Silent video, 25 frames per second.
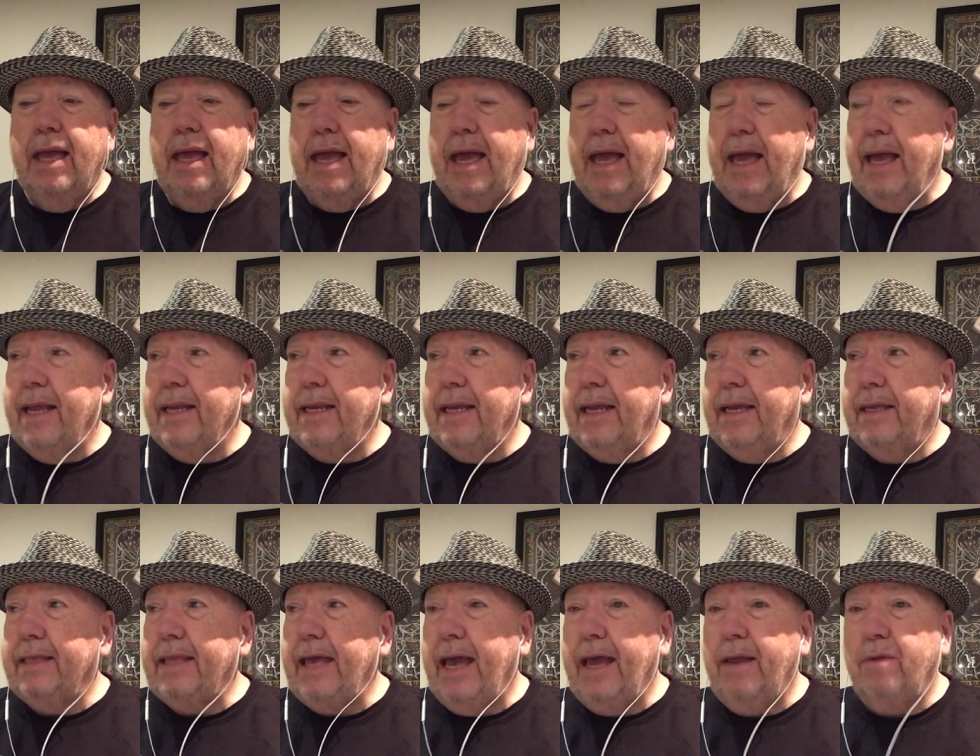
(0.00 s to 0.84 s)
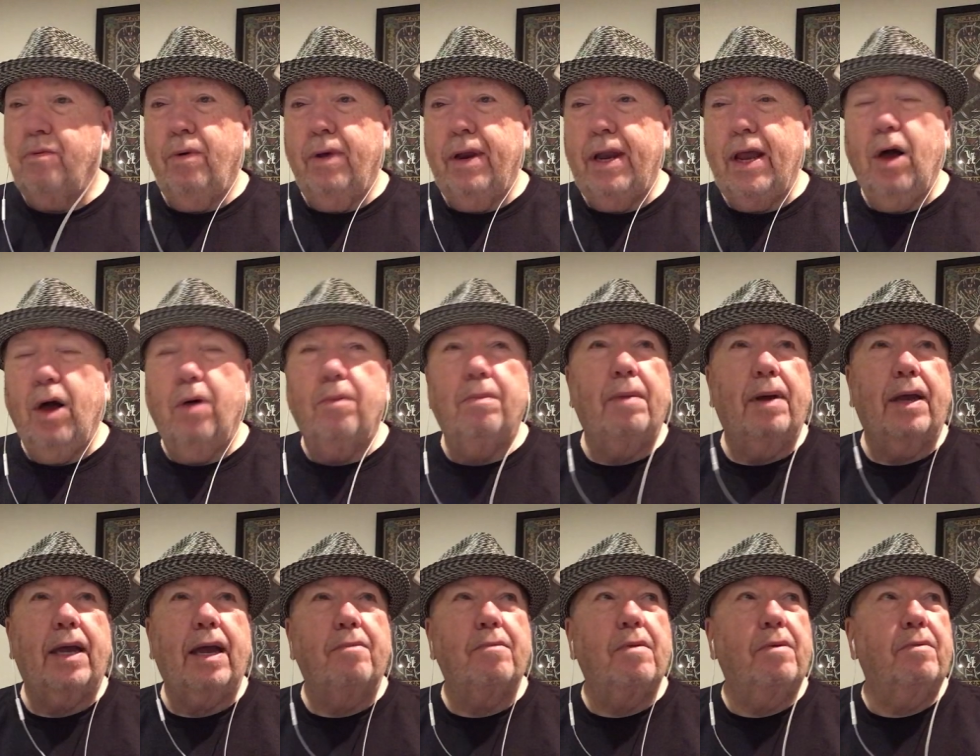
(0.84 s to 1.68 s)
and uh, they had one album. I
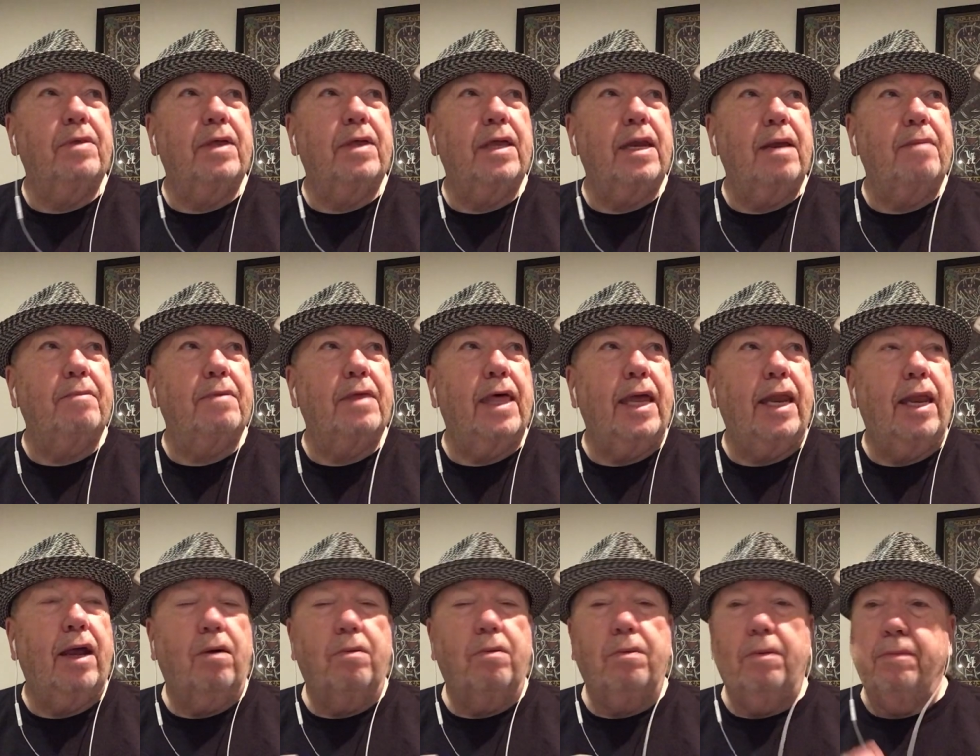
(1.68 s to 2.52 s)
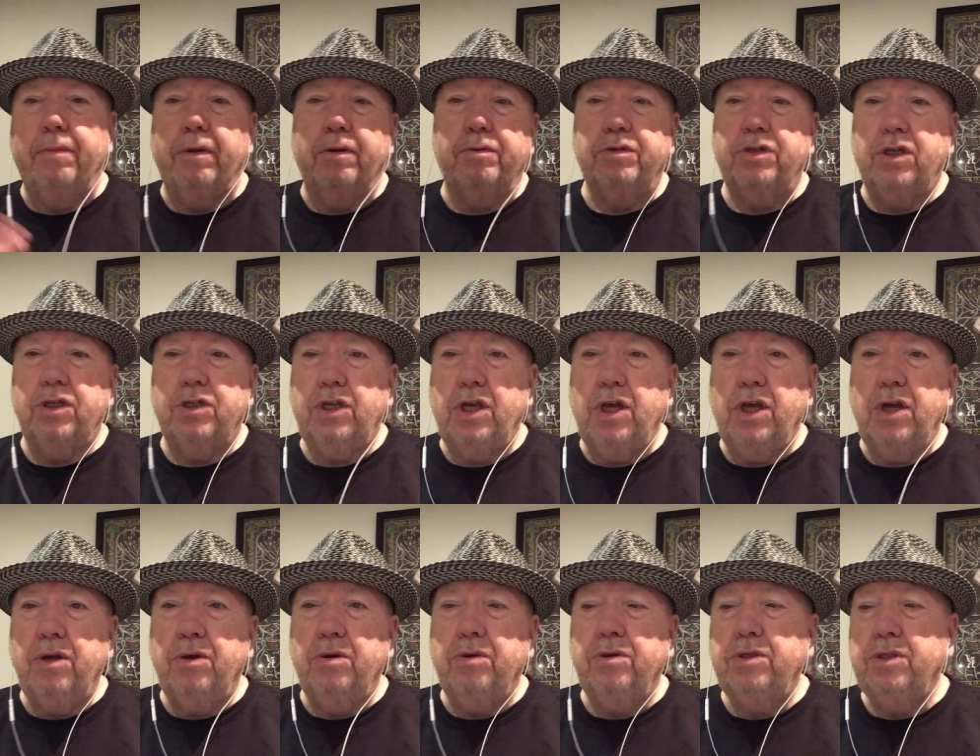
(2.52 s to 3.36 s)
can't remember the name of that album that was just
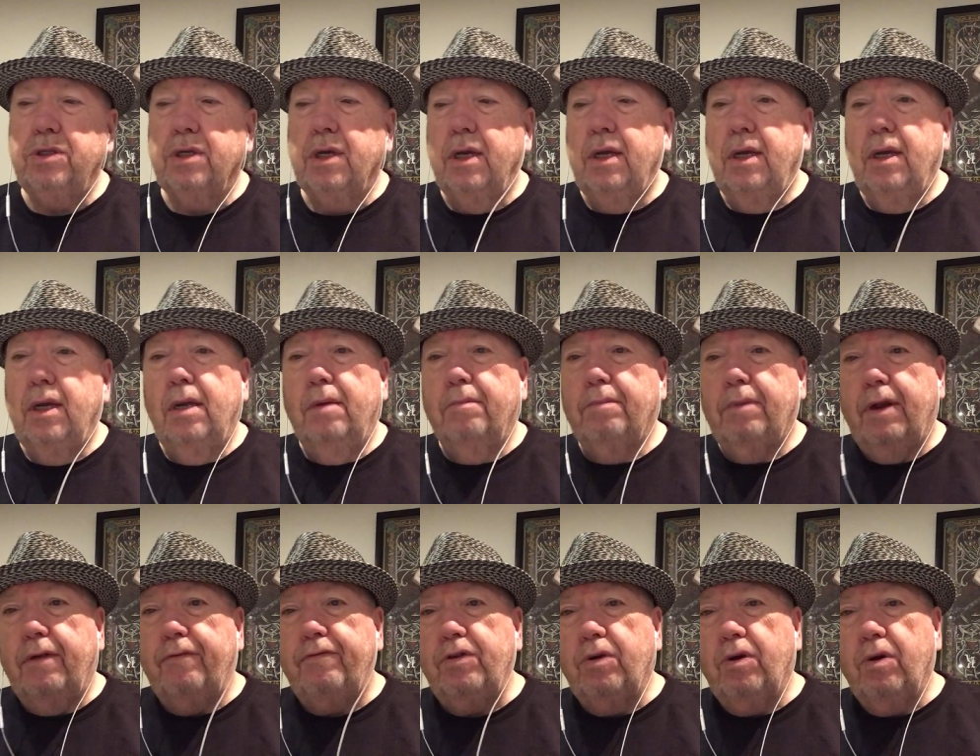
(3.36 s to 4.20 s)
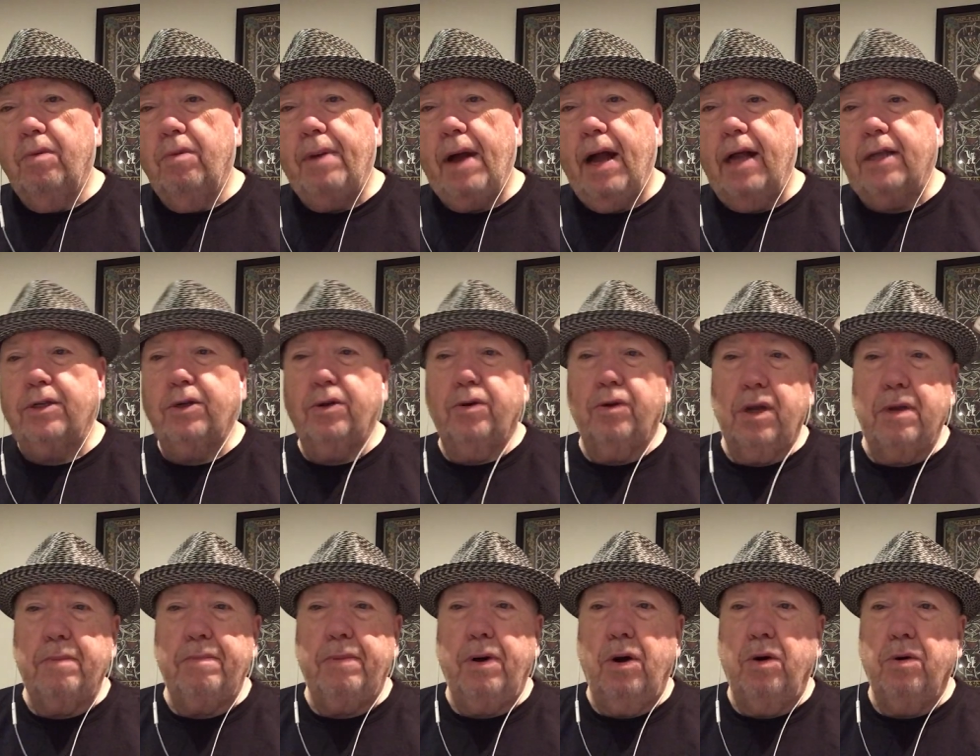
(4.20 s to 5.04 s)
huge. But if you go back to
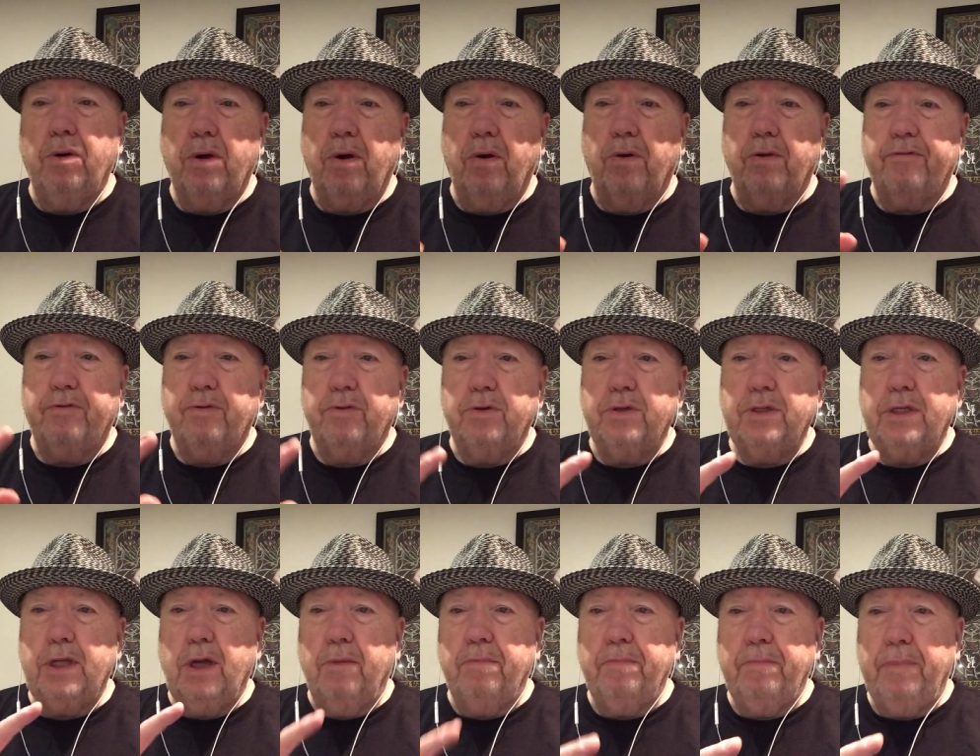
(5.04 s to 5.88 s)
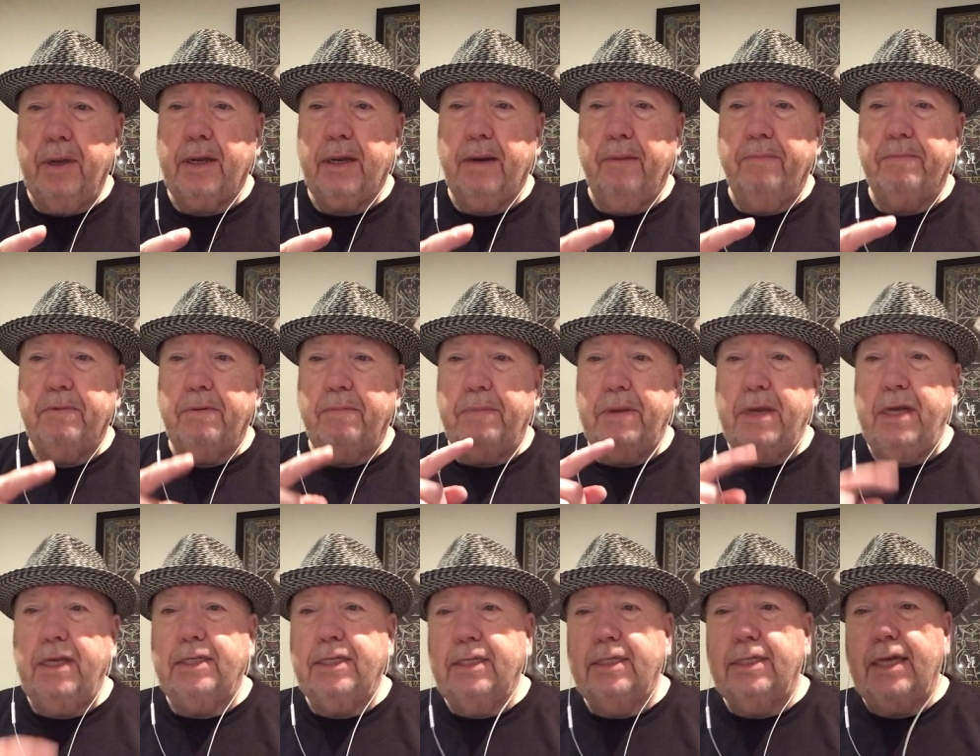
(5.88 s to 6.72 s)
early Poco, the first album Picking Up the
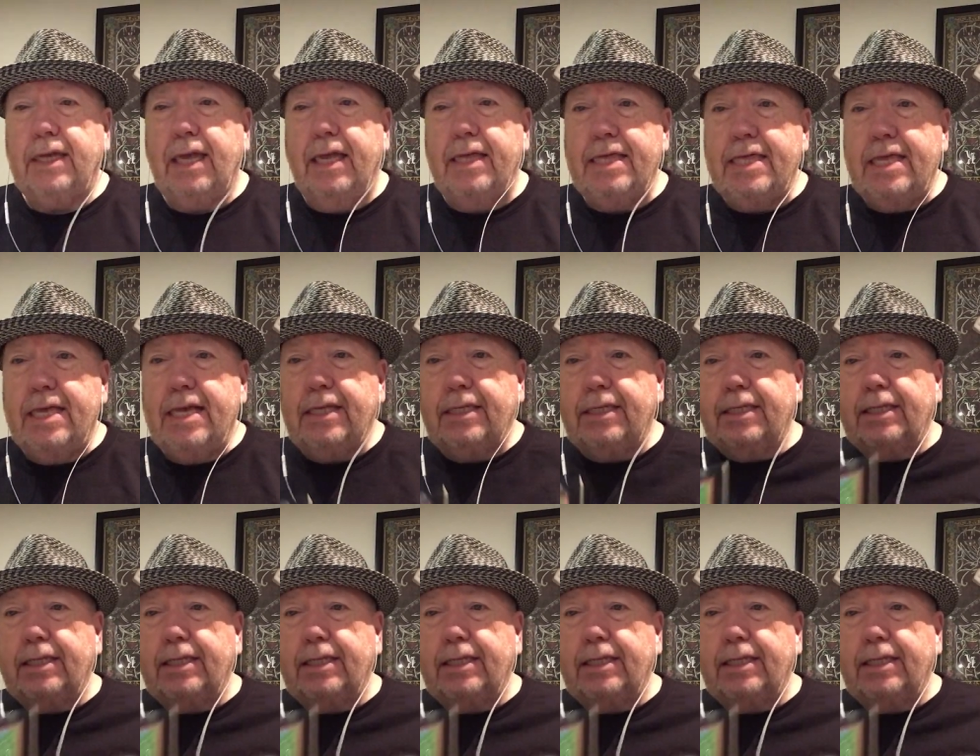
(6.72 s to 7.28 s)
Pieces, and this